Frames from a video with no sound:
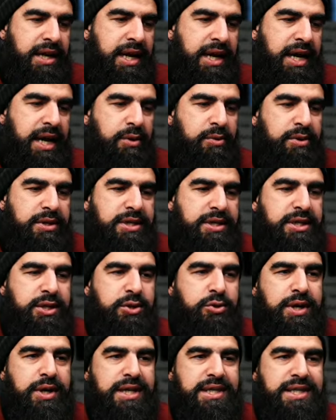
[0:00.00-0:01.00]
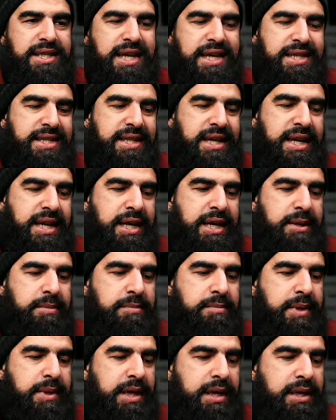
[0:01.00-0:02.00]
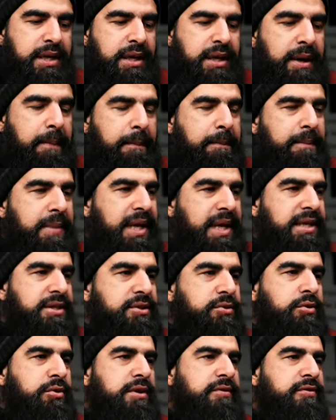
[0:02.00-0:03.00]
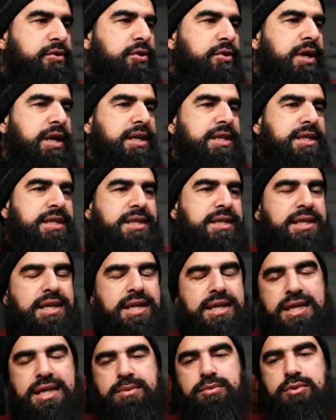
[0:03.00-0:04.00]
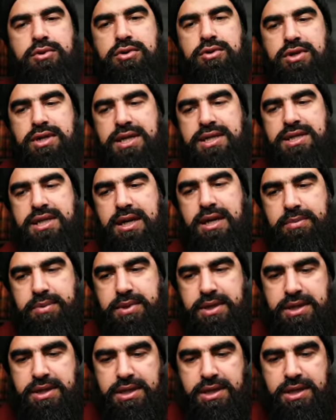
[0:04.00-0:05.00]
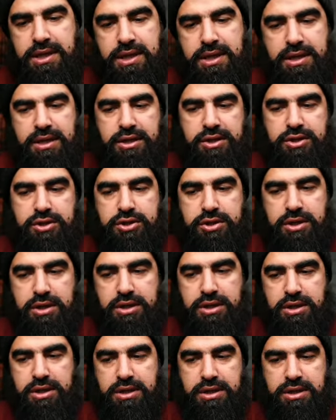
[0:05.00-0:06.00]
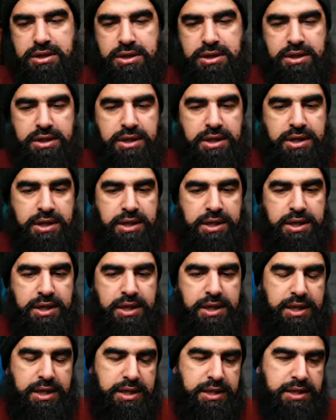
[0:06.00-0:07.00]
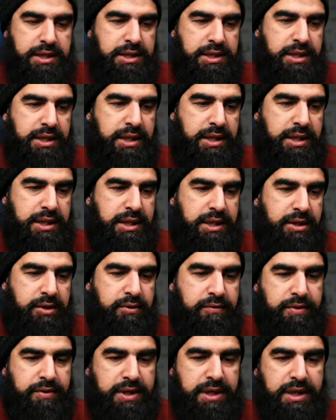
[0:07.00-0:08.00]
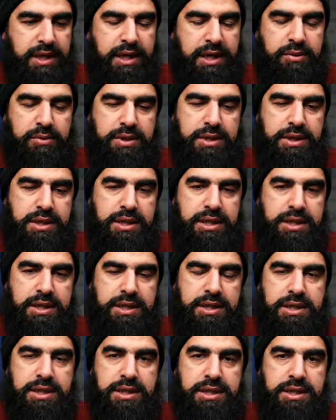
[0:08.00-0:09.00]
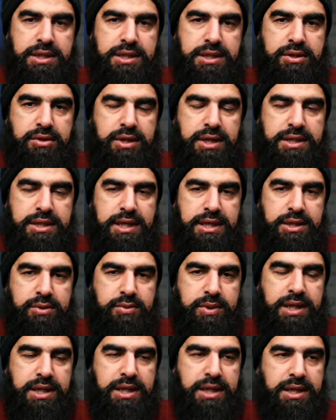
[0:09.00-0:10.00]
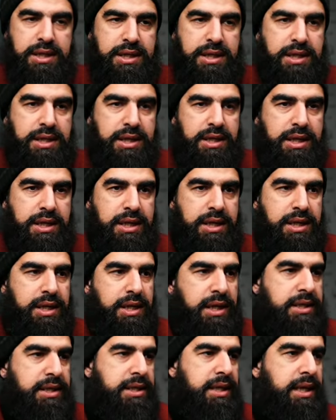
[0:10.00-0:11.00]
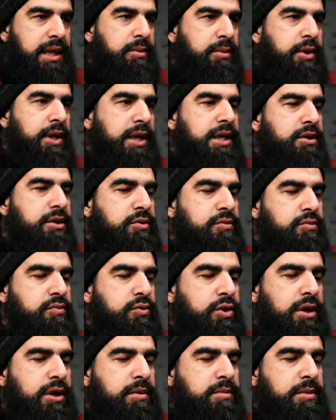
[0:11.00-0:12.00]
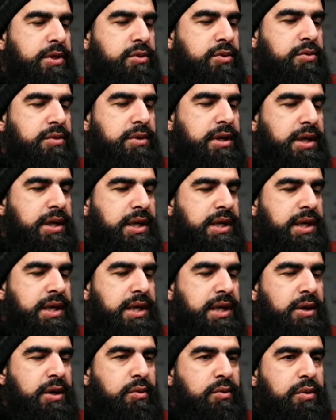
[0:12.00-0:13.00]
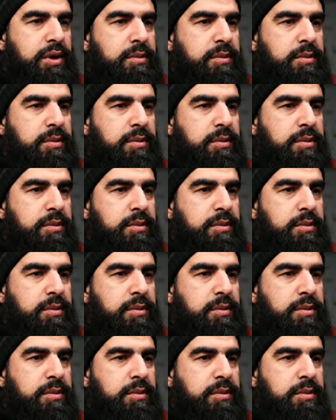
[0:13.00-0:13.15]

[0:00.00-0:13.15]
I will see you guys next time. May Allah bless all of you guys and keep all of you guys happy, inshallah. And uh, hopefully, I will uh, see you guys next week. Assalamu alaikum wa rahmatullahi wa